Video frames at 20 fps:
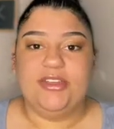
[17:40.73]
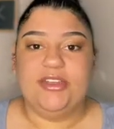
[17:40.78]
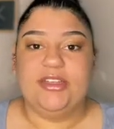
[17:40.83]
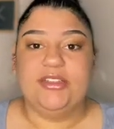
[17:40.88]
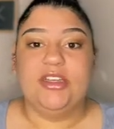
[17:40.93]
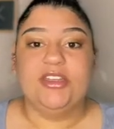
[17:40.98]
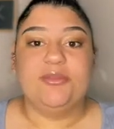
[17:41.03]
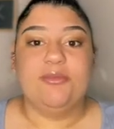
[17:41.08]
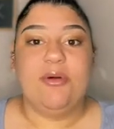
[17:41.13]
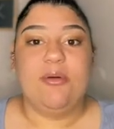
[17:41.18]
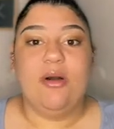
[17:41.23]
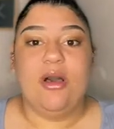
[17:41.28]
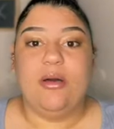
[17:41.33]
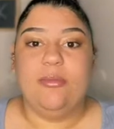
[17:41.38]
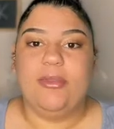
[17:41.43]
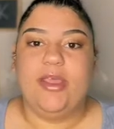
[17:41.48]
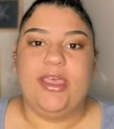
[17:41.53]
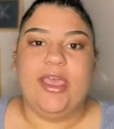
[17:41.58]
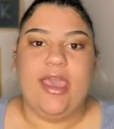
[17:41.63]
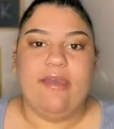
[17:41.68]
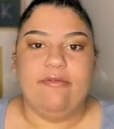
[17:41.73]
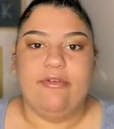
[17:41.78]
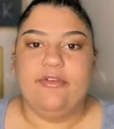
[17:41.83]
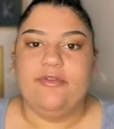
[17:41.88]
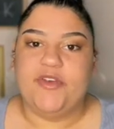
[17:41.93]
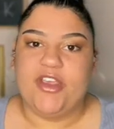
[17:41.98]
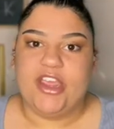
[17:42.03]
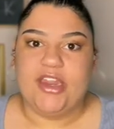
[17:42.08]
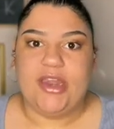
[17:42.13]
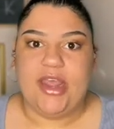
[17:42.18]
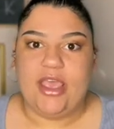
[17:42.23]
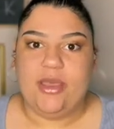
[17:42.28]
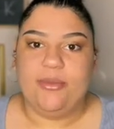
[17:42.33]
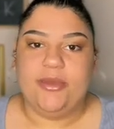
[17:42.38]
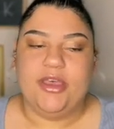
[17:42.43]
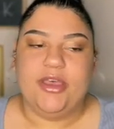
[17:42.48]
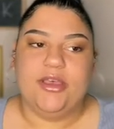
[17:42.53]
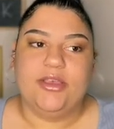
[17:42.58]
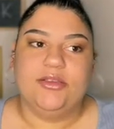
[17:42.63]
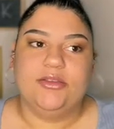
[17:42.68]
I talk to my mom like every freaking day
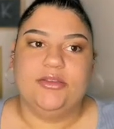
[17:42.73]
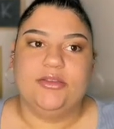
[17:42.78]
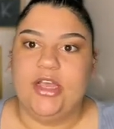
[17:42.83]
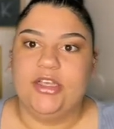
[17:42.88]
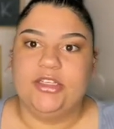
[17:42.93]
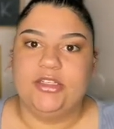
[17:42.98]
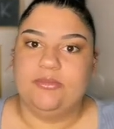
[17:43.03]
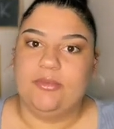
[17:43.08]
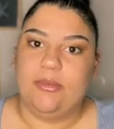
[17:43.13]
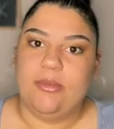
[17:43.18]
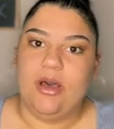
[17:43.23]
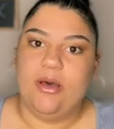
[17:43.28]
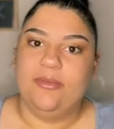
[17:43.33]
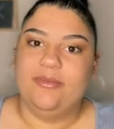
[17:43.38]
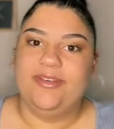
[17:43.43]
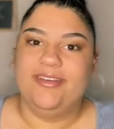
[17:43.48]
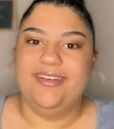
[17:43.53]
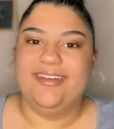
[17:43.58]
because she's my mom.